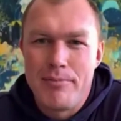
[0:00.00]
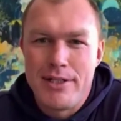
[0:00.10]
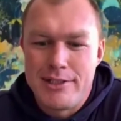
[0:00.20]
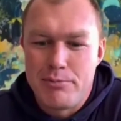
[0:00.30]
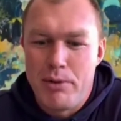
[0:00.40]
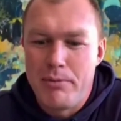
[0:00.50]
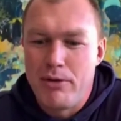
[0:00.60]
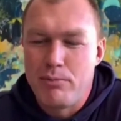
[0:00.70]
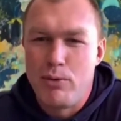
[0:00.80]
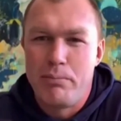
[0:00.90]
this has probably
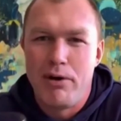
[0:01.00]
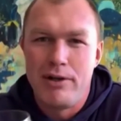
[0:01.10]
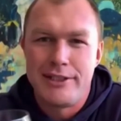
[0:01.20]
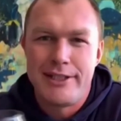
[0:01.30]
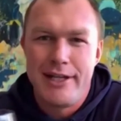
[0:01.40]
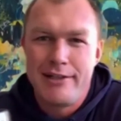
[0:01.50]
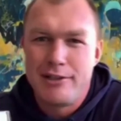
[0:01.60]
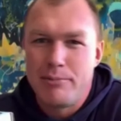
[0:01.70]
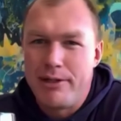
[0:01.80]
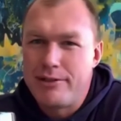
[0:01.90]
got more polished
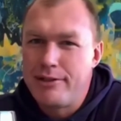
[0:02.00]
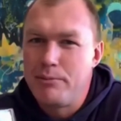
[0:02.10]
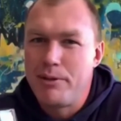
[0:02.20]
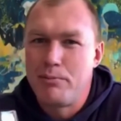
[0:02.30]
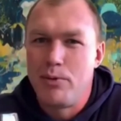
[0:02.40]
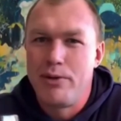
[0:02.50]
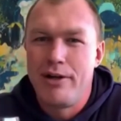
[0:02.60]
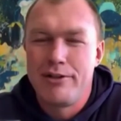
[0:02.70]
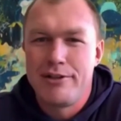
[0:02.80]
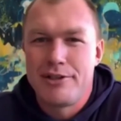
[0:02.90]
tannins, but it's a little bit more
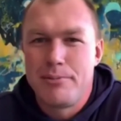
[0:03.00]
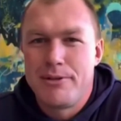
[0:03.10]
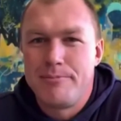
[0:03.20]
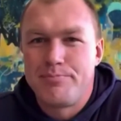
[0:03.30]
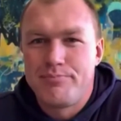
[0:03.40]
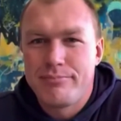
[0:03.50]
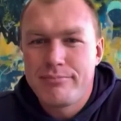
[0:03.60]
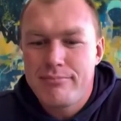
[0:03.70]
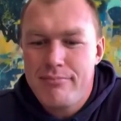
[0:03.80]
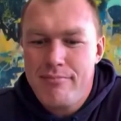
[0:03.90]
noticeable.
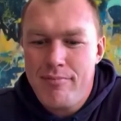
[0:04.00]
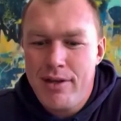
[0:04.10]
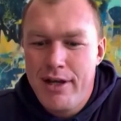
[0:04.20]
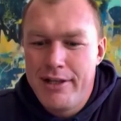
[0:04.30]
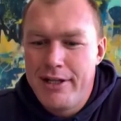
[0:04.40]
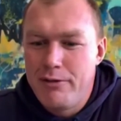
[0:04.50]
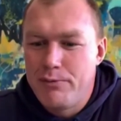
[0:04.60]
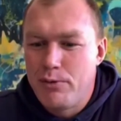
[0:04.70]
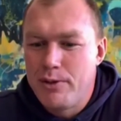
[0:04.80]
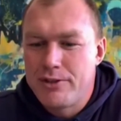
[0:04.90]
And then you've
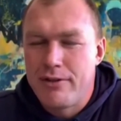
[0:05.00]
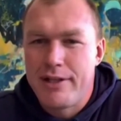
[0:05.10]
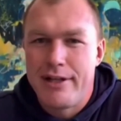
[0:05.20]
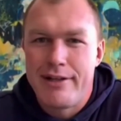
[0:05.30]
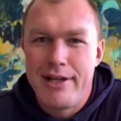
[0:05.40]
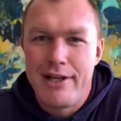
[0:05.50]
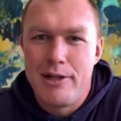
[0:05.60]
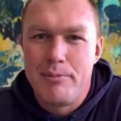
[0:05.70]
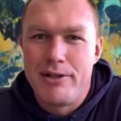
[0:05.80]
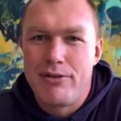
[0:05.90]
always got that
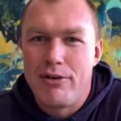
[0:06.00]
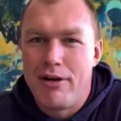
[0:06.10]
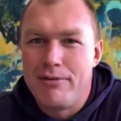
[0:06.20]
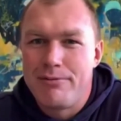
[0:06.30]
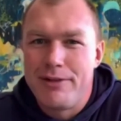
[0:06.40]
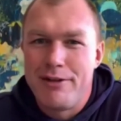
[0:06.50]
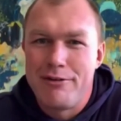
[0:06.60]
element of,